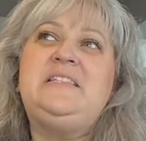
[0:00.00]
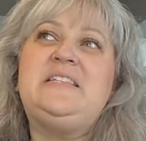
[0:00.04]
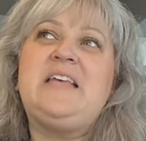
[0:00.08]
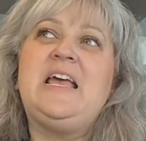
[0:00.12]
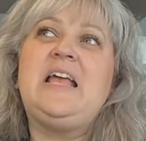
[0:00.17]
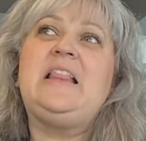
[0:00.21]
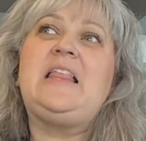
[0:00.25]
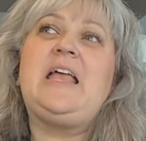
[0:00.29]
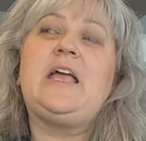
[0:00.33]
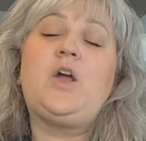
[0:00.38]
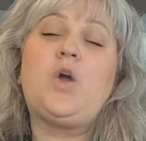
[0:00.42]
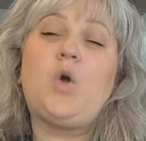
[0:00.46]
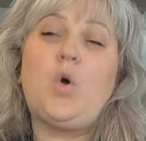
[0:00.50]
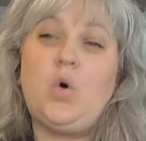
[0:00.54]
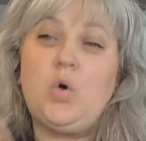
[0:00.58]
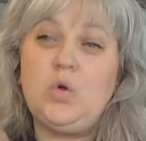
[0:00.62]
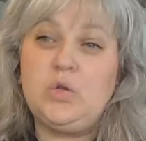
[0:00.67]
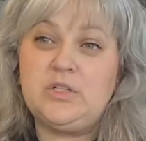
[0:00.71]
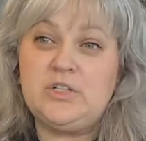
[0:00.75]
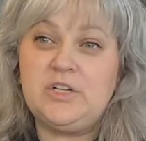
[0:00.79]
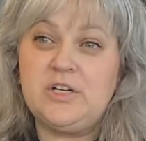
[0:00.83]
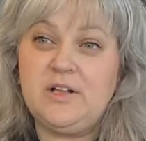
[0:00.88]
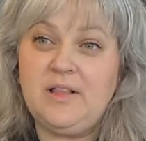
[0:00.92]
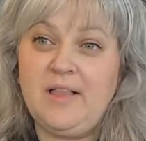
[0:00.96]
say like
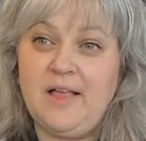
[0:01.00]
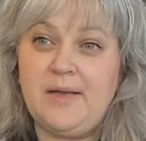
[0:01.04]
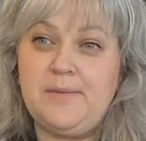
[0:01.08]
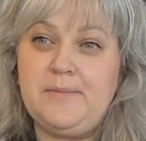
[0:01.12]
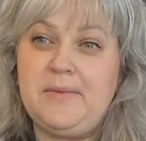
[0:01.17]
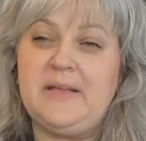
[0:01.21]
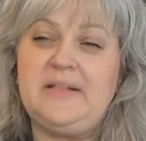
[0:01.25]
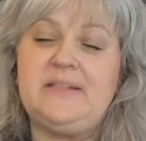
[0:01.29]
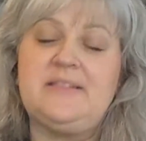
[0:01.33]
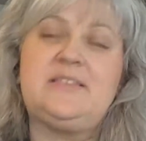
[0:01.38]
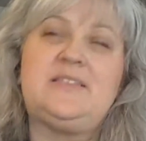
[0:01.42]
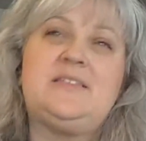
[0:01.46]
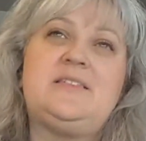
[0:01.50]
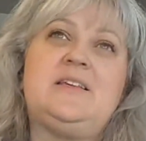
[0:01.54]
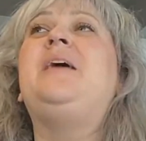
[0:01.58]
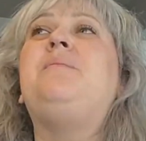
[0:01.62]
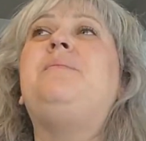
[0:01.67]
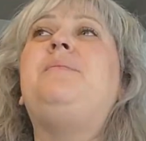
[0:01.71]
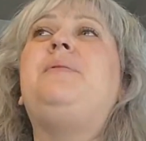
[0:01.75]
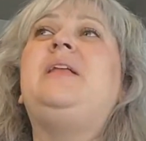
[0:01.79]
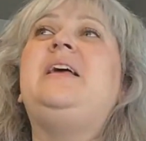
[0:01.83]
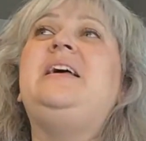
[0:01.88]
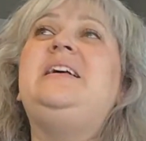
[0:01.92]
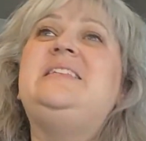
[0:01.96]
colder climates
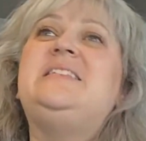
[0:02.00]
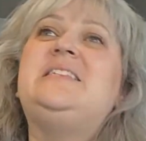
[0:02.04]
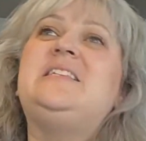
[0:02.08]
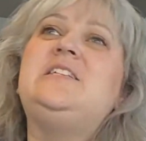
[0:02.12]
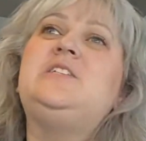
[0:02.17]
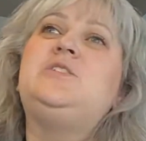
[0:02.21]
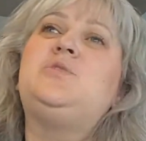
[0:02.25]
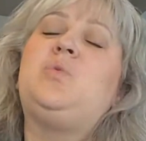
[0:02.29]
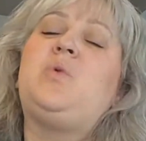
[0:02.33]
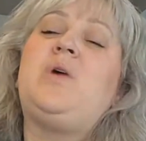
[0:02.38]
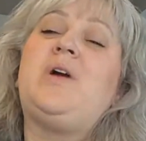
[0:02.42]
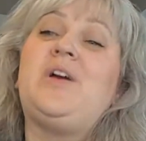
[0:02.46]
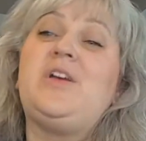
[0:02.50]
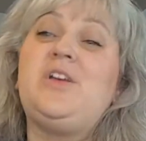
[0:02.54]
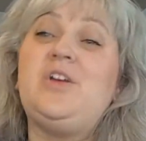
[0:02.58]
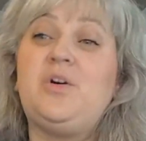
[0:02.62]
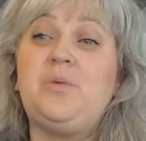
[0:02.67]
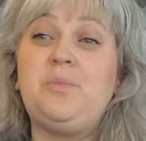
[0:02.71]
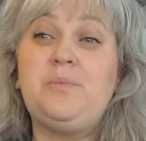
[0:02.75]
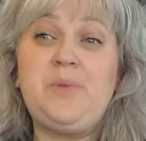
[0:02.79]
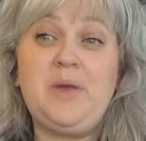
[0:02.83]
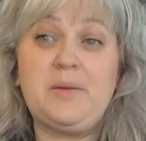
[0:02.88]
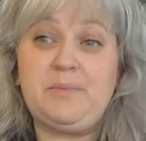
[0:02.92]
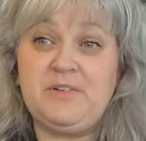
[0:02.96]
places where
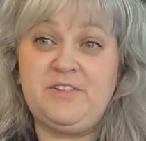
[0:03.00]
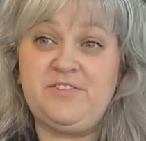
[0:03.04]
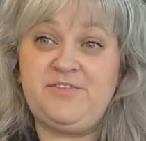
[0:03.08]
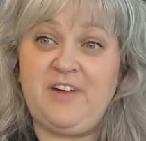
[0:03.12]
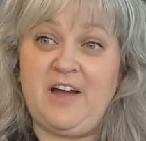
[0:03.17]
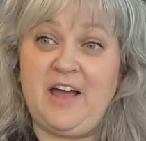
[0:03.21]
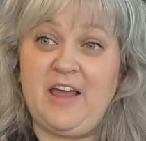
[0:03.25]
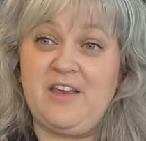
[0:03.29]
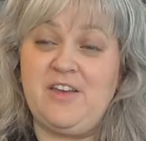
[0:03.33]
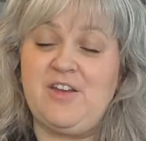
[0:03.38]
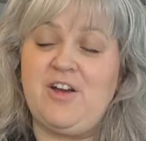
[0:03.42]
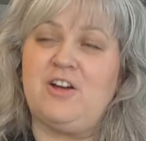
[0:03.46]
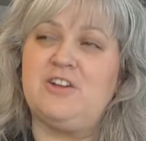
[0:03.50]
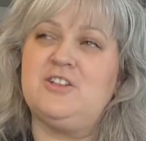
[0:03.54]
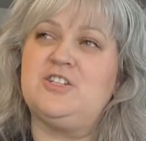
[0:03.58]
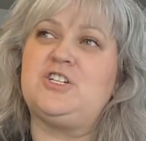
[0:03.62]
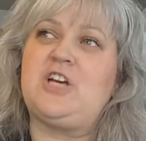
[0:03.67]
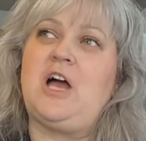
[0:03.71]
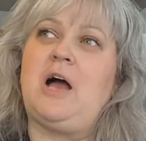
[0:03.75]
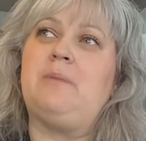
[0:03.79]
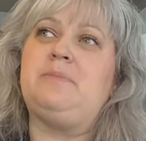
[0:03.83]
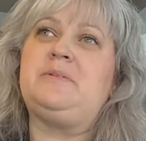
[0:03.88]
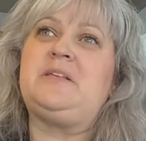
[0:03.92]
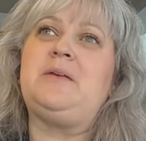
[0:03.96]
you'll be able to find yarn
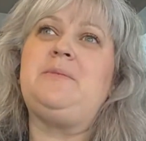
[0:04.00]
shops.